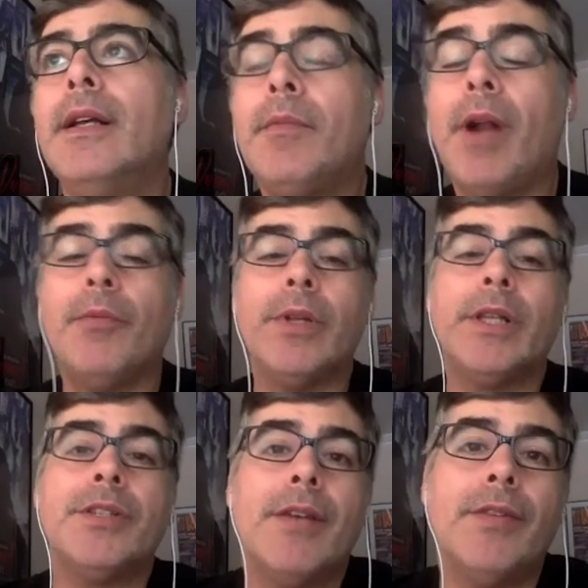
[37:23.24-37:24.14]
Problem with
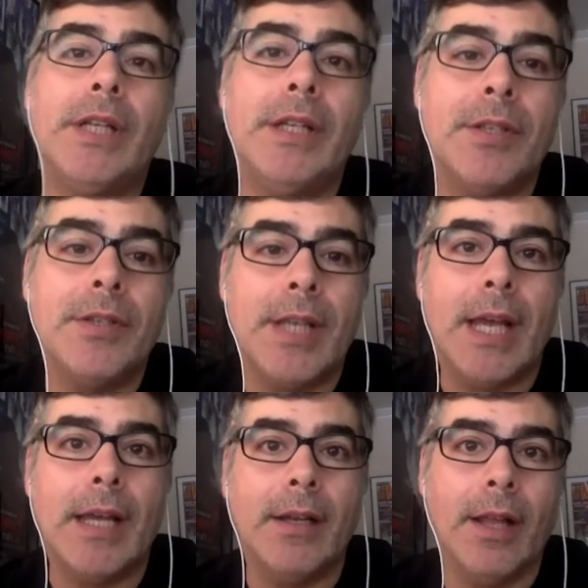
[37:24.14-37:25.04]
the 70s is
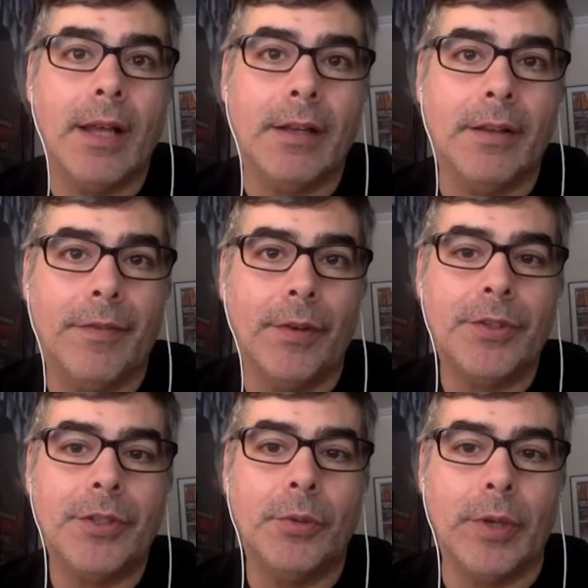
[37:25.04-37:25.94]
that a lot of the
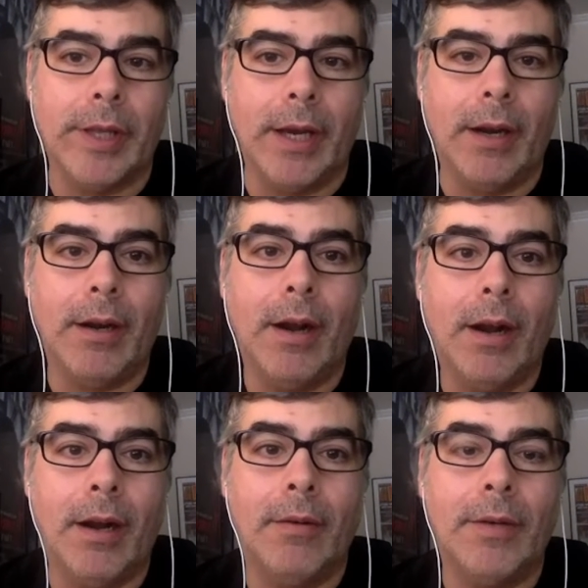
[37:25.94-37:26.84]
folks who were there
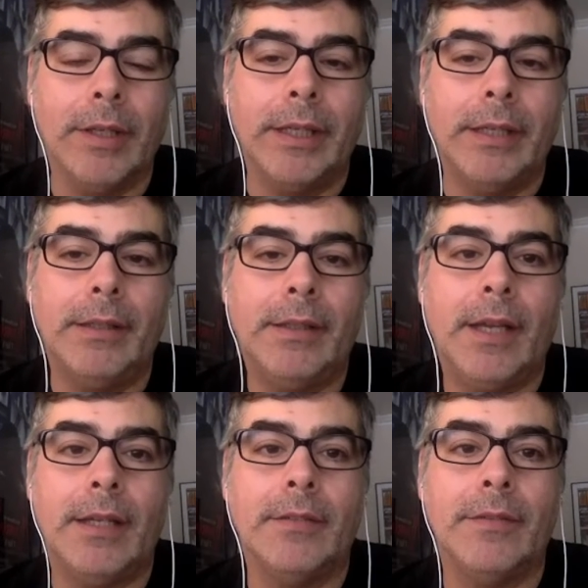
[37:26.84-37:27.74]
are really
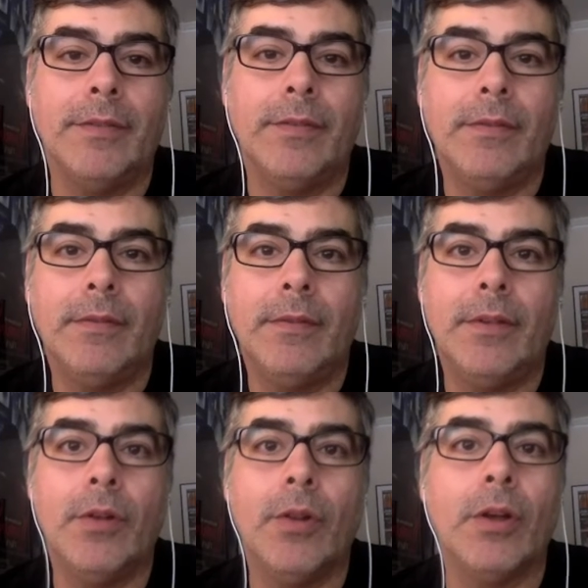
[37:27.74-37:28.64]
kind of no
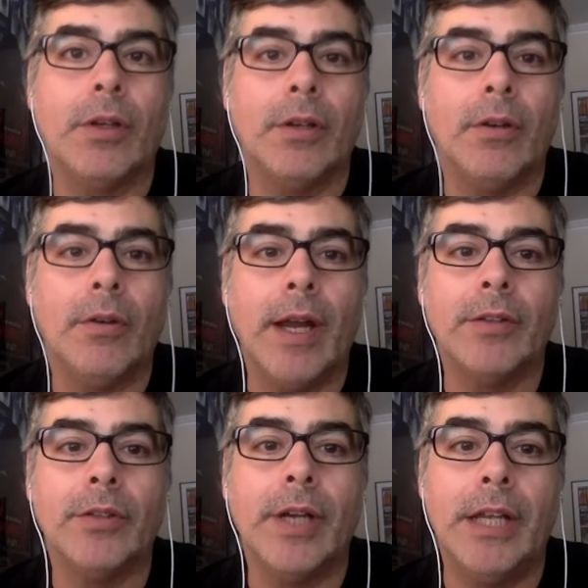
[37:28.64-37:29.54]
longer
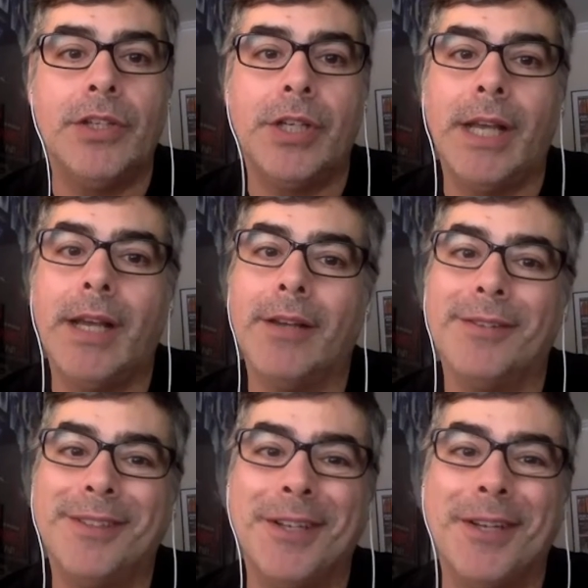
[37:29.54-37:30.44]
around or aging out,
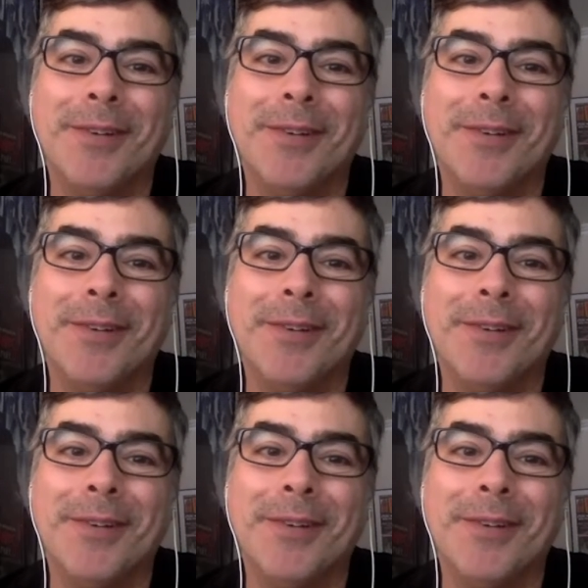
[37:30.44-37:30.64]
you know?